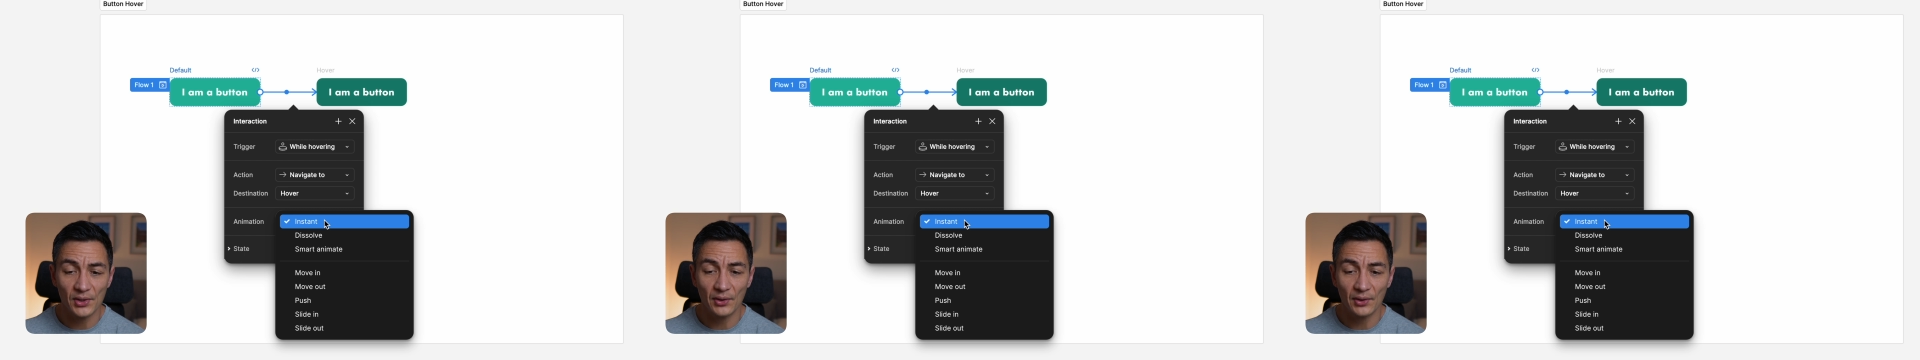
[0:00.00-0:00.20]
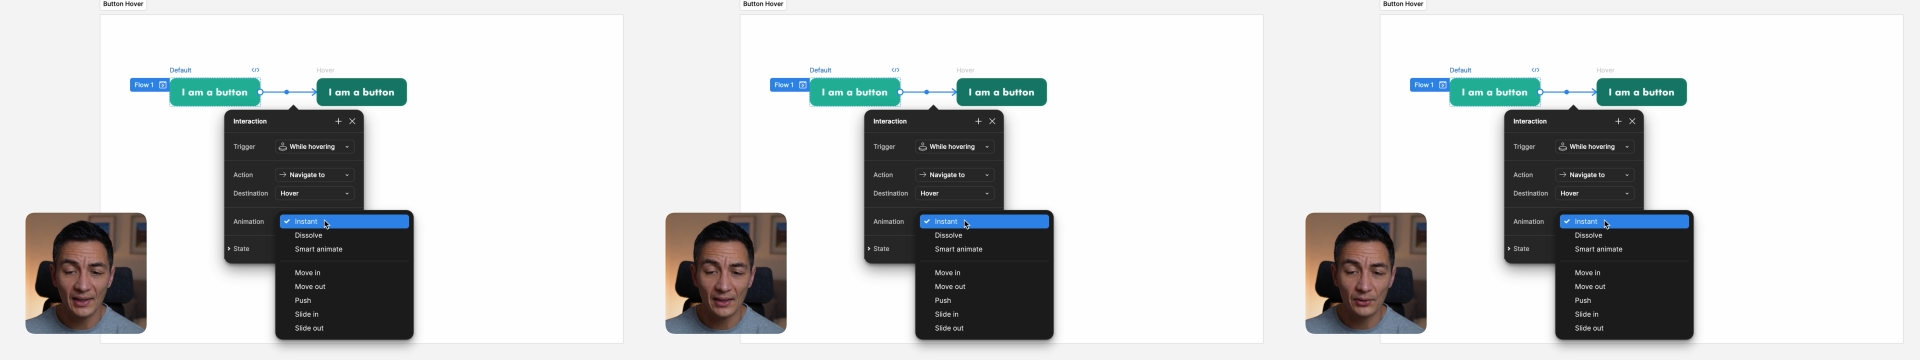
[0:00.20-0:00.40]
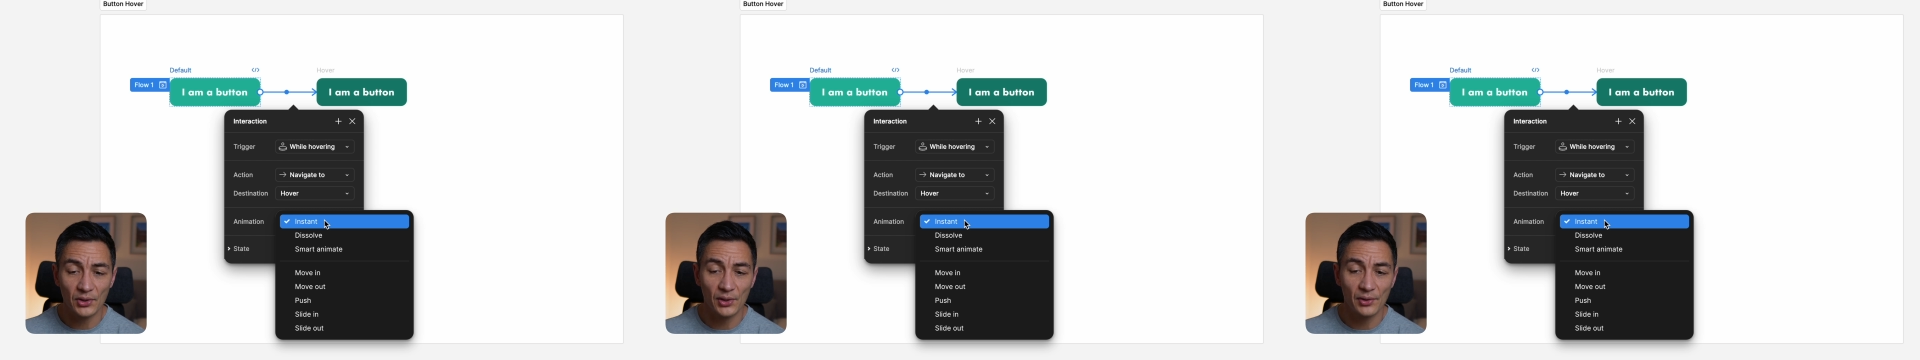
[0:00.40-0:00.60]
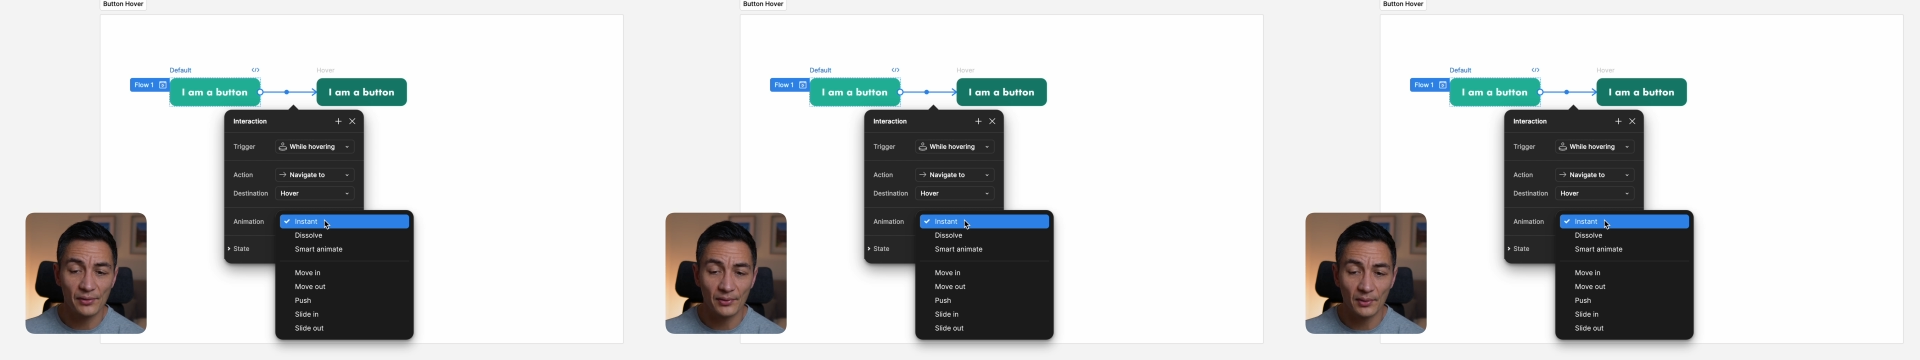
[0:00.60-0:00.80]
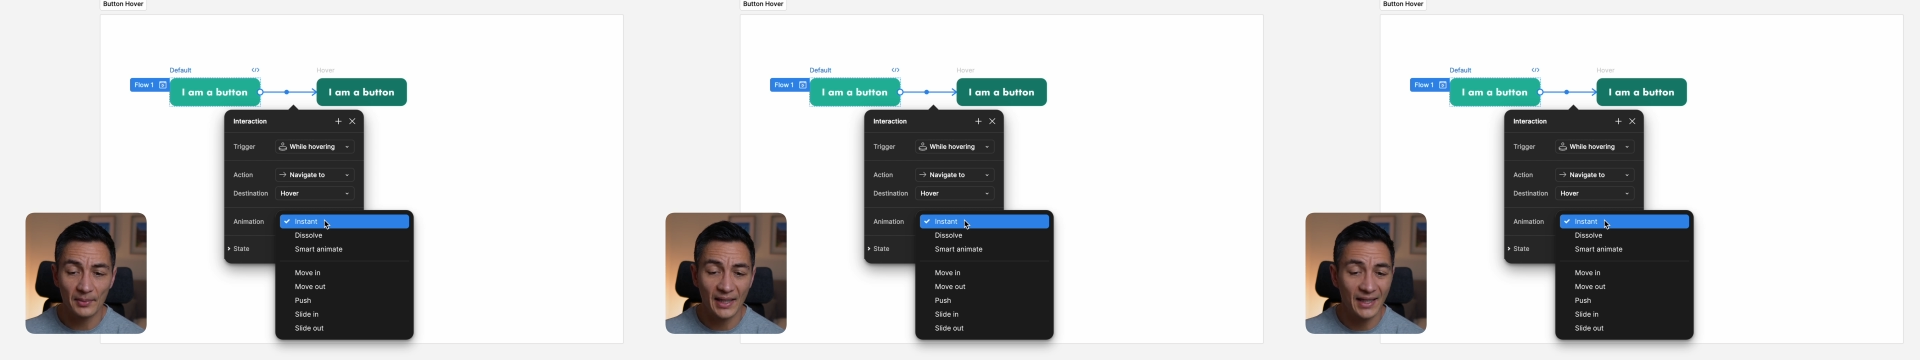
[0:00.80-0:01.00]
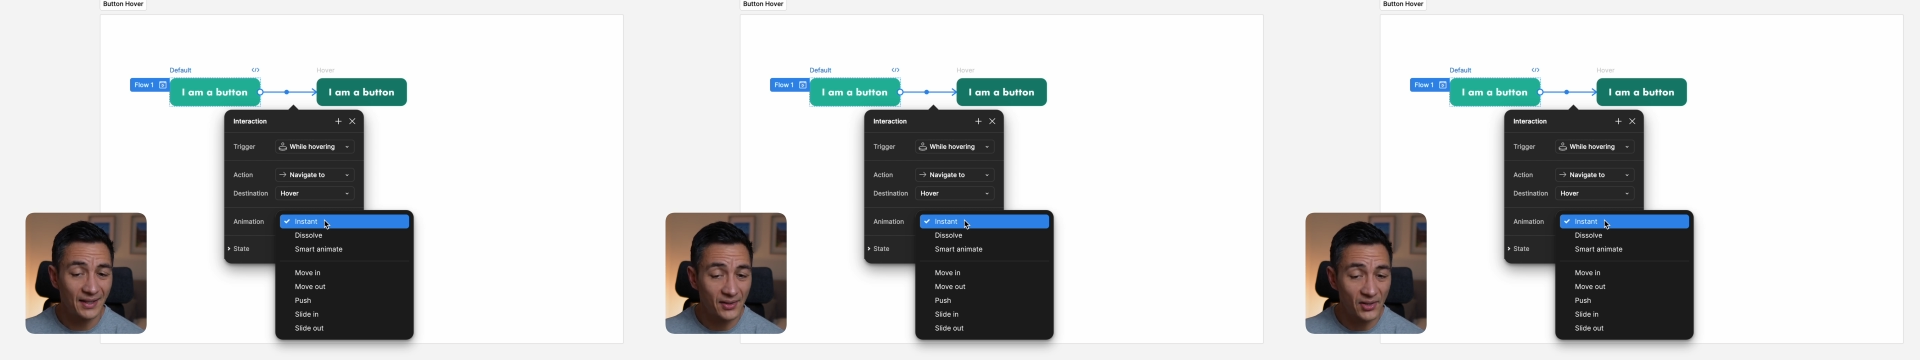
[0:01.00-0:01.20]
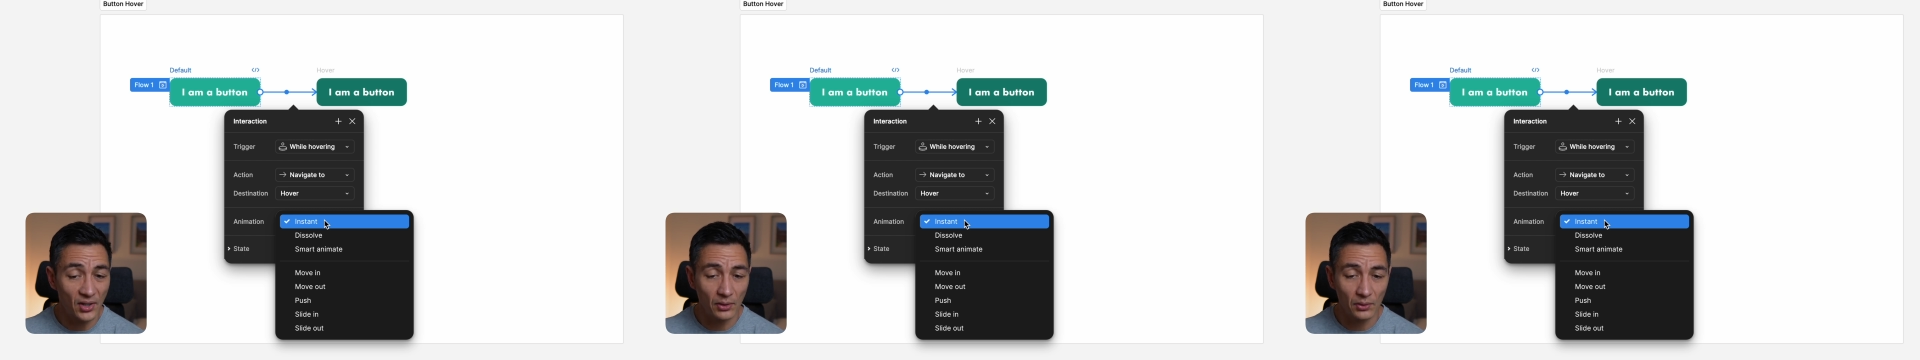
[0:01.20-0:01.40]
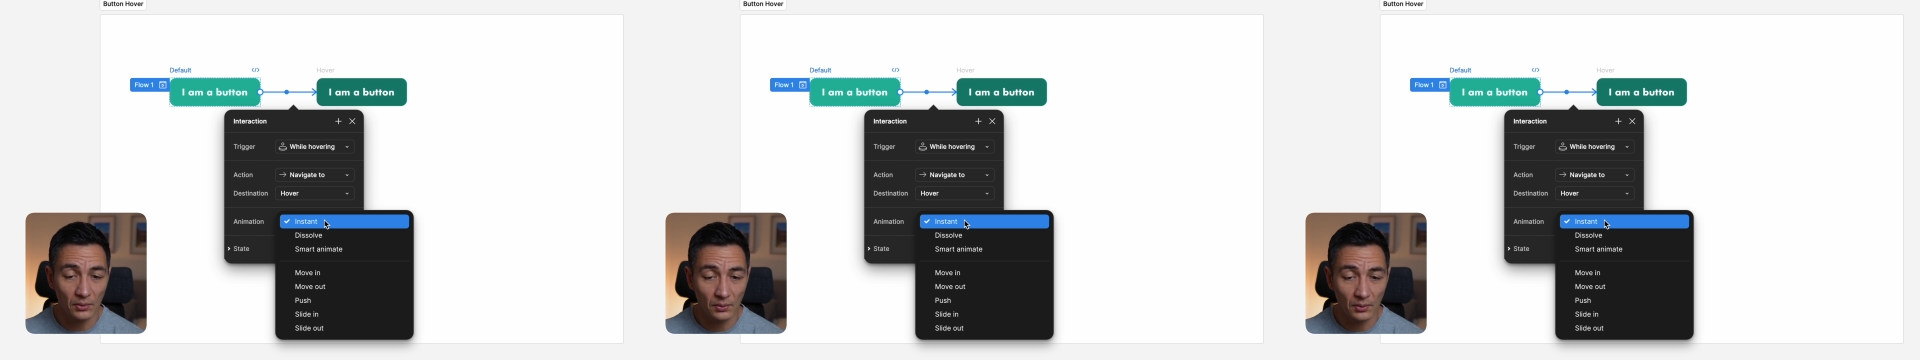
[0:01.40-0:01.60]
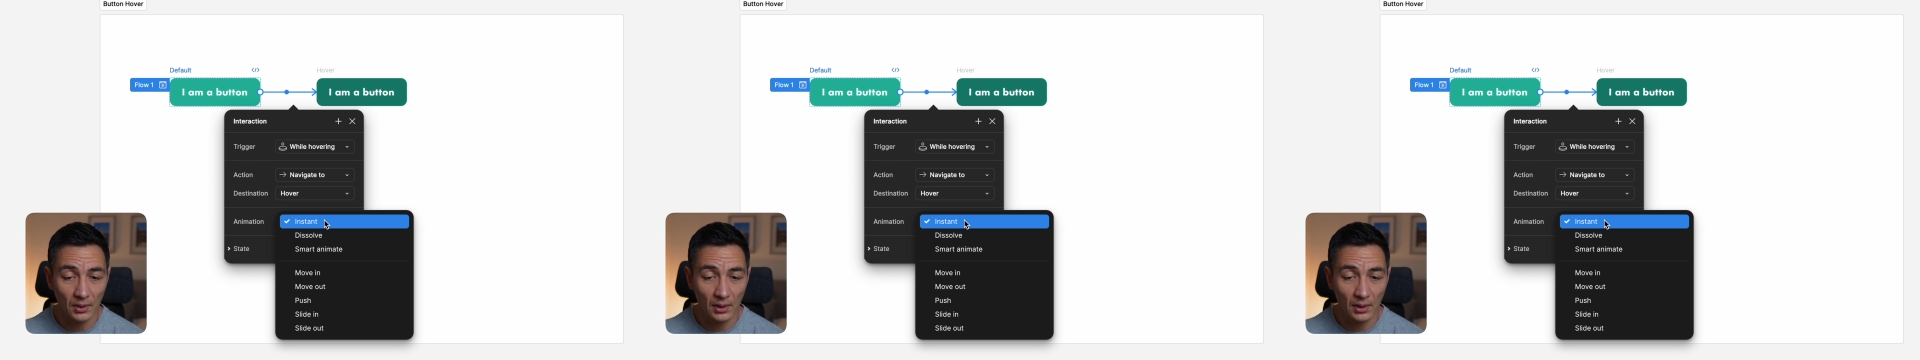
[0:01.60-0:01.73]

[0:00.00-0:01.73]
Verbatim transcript: you can now choose from here too.